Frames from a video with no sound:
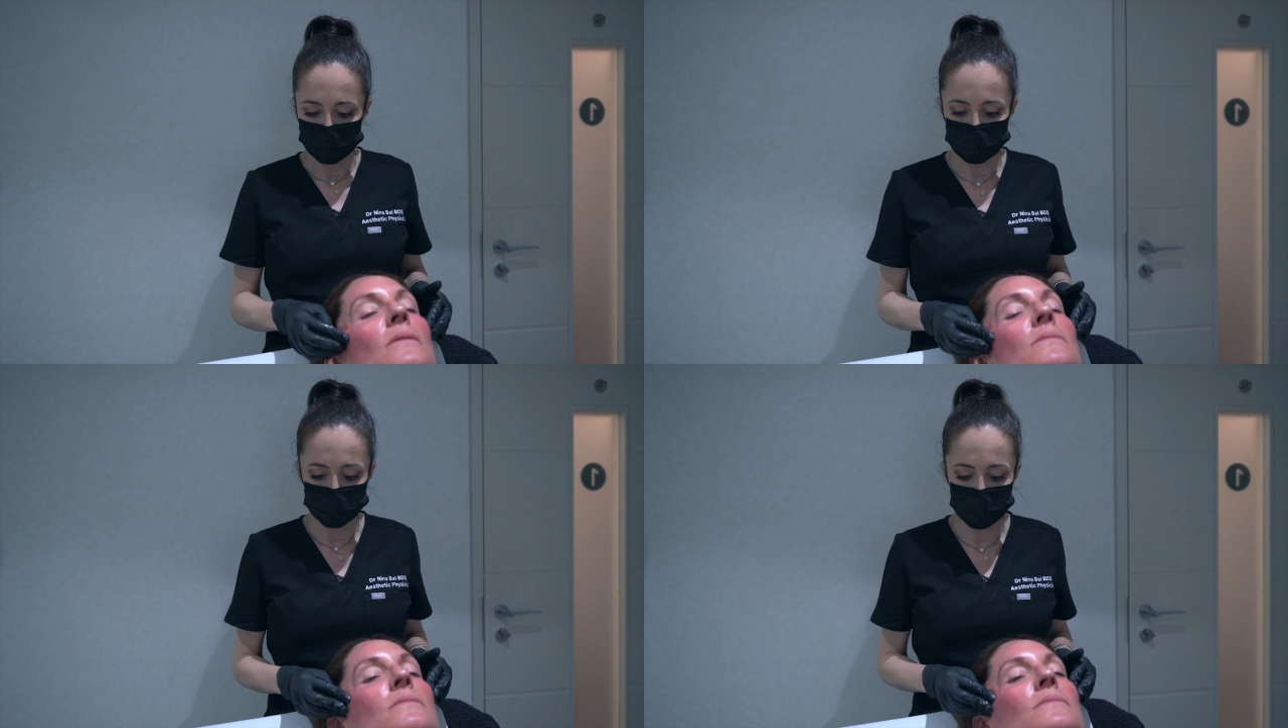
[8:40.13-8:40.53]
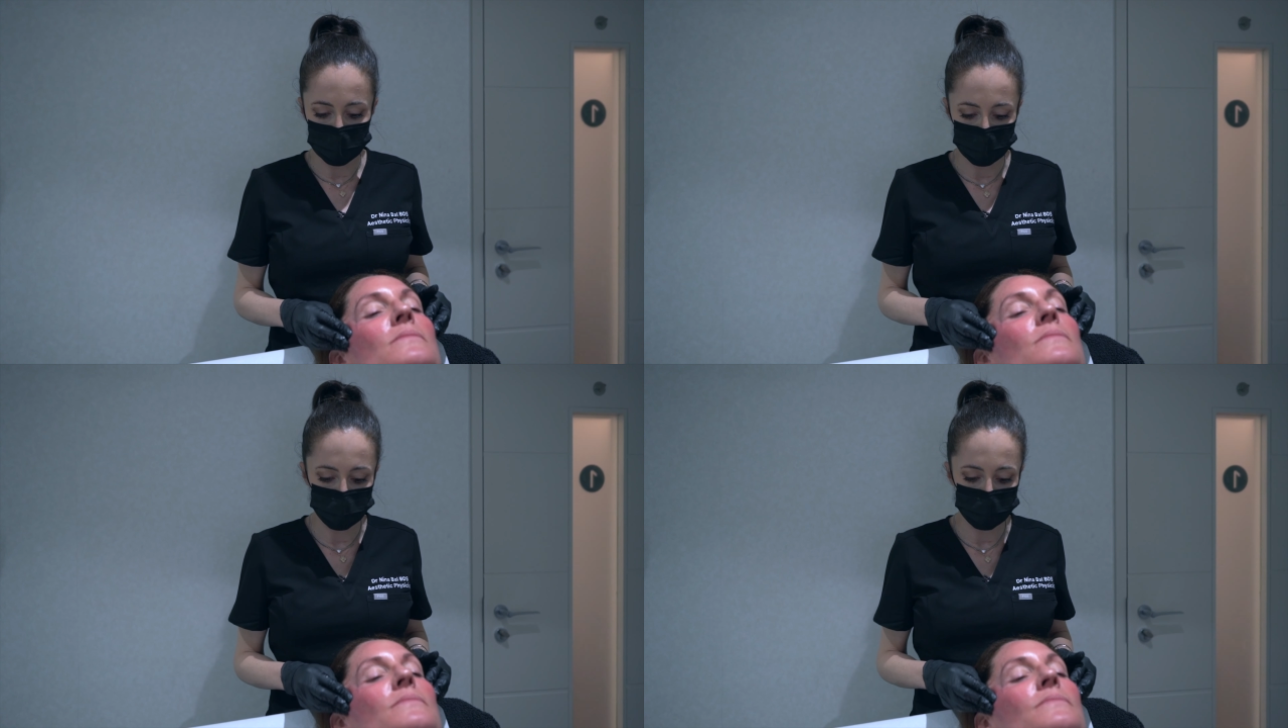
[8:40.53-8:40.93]
so the
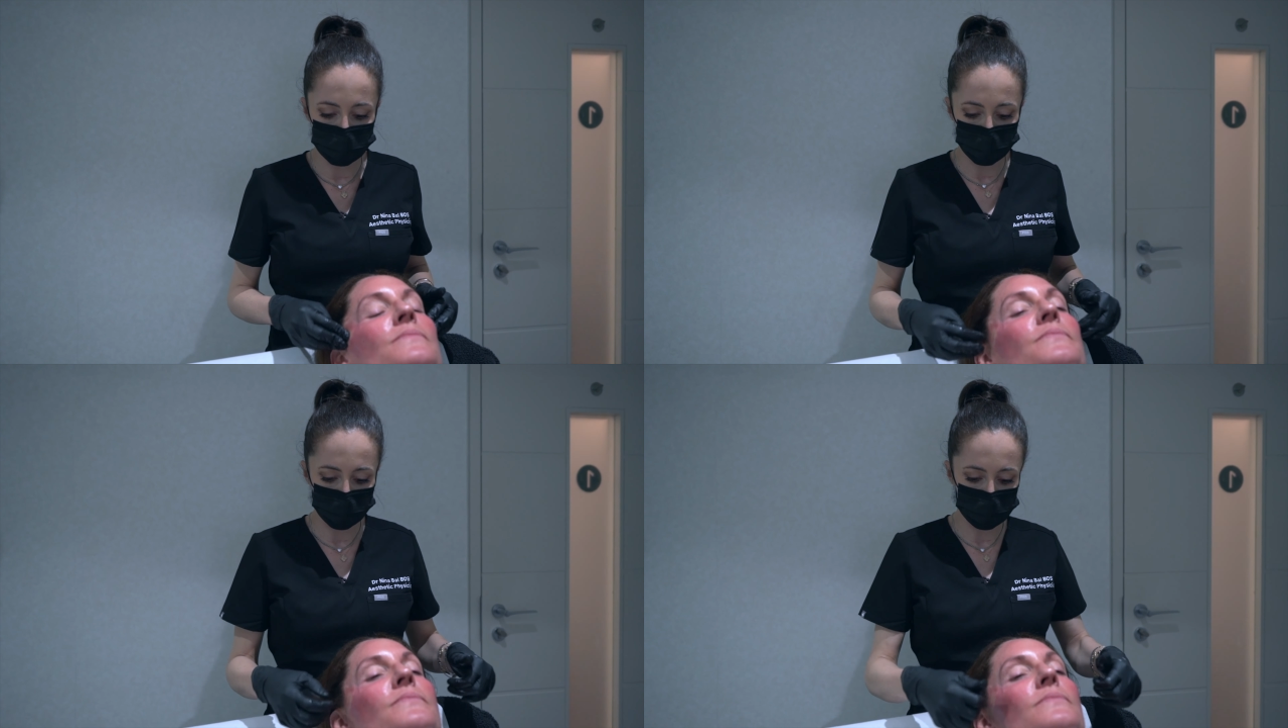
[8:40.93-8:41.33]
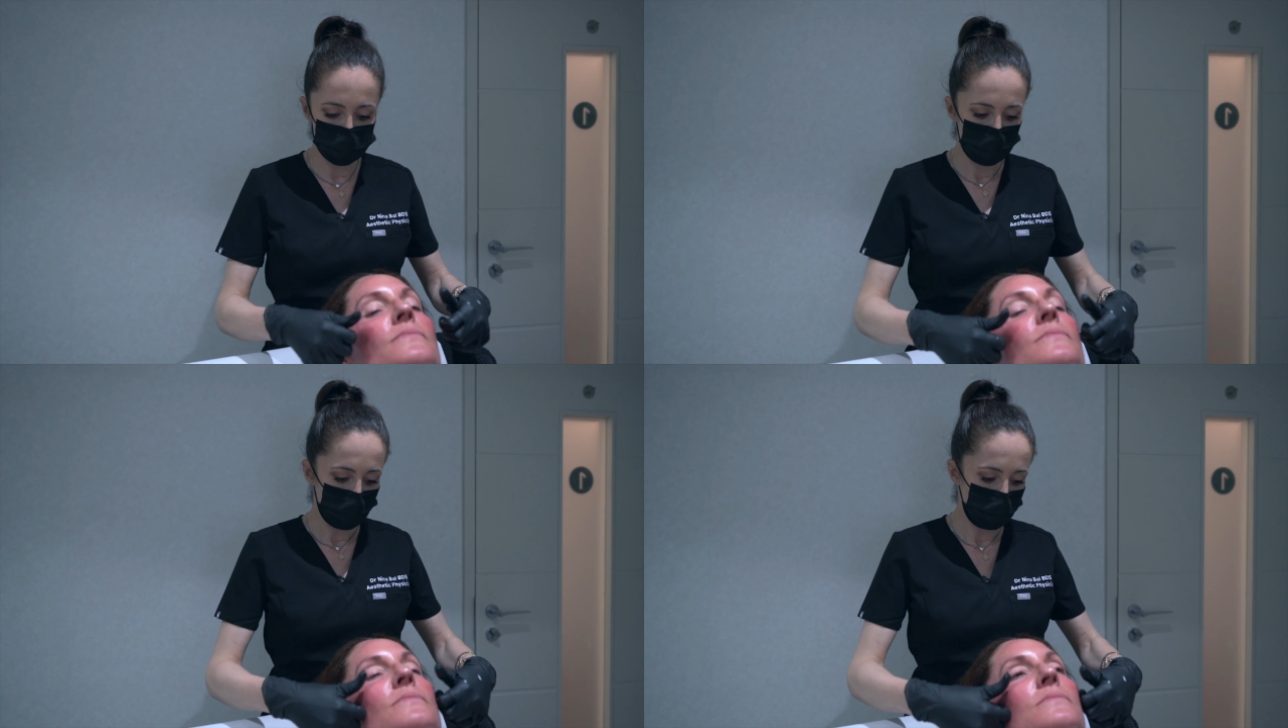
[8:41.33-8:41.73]
entry
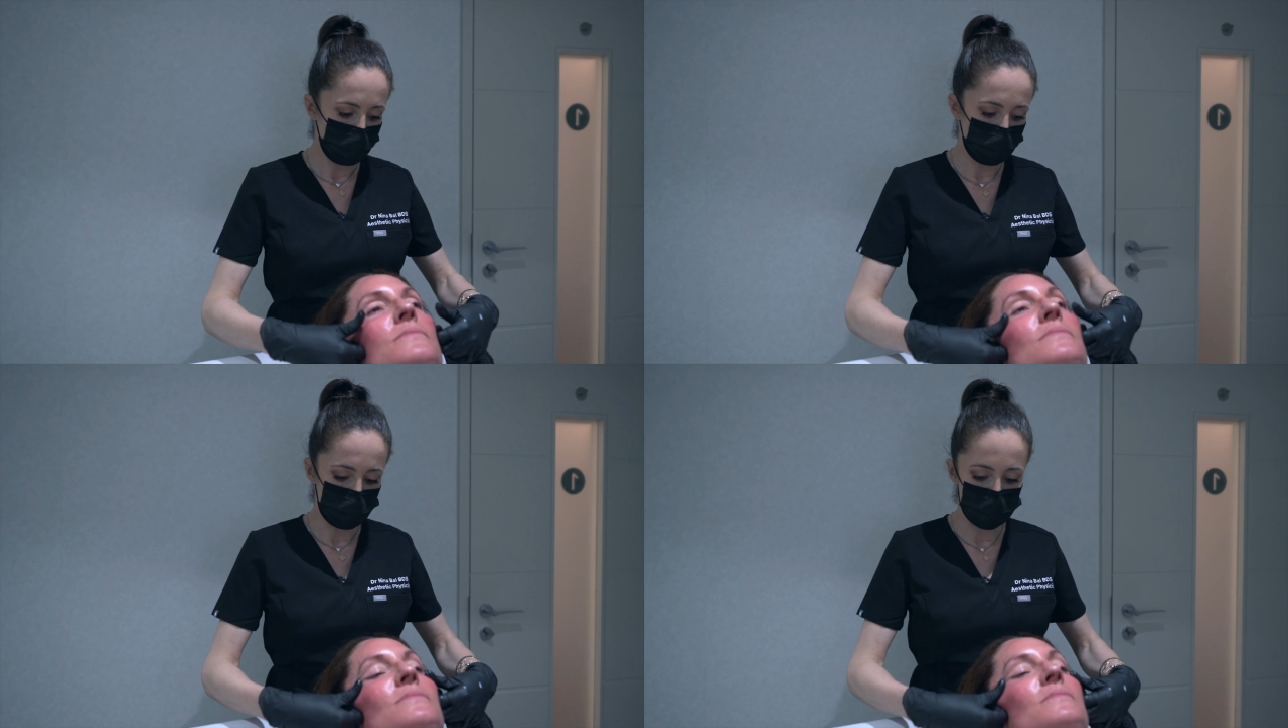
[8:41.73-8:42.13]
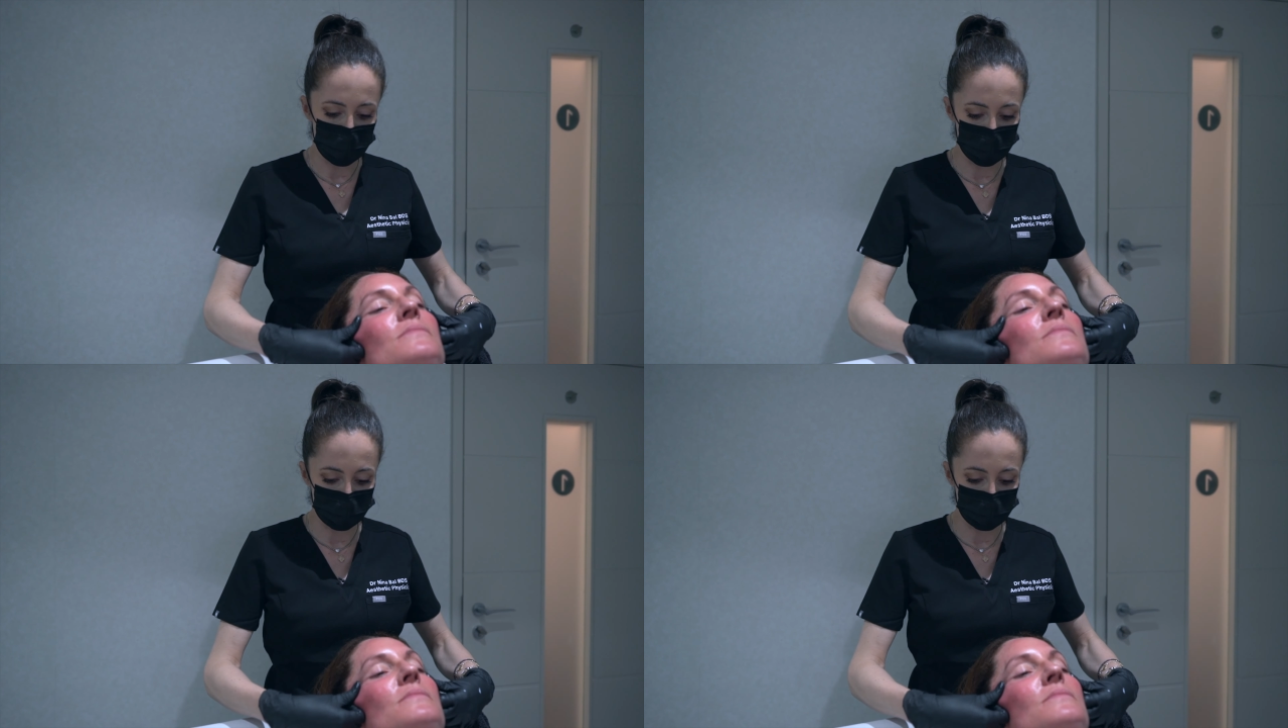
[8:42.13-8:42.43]
point could get